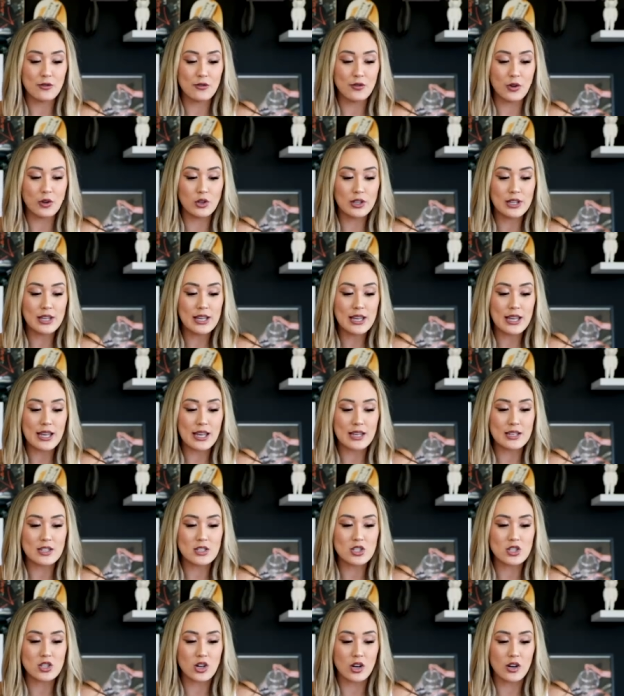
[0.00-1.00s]
fully
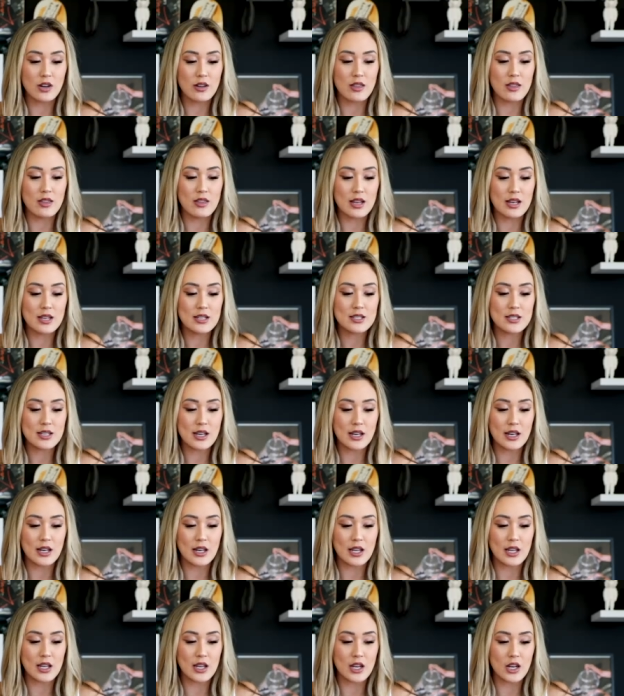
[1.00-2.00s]
insert this
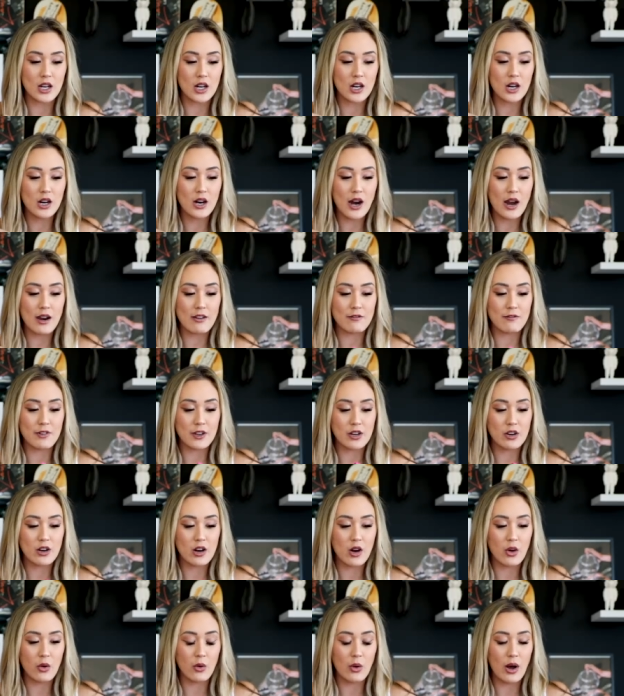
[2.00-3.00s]
in here and
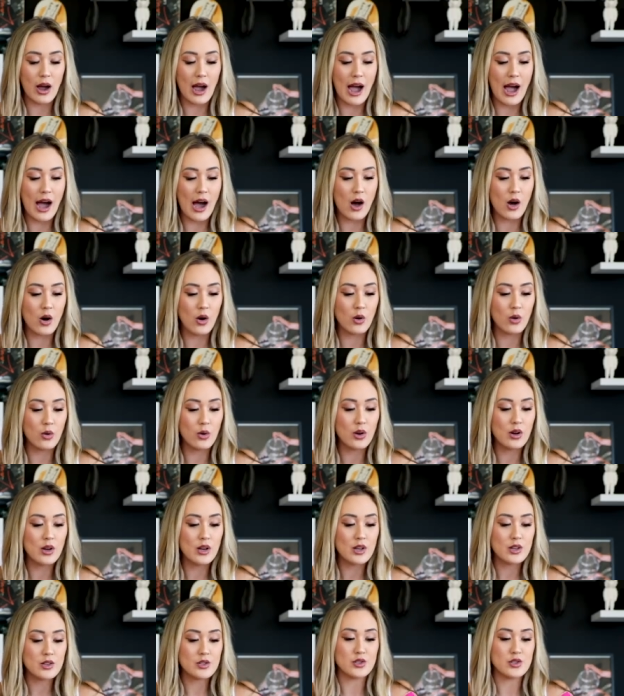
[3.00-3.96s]
figure out how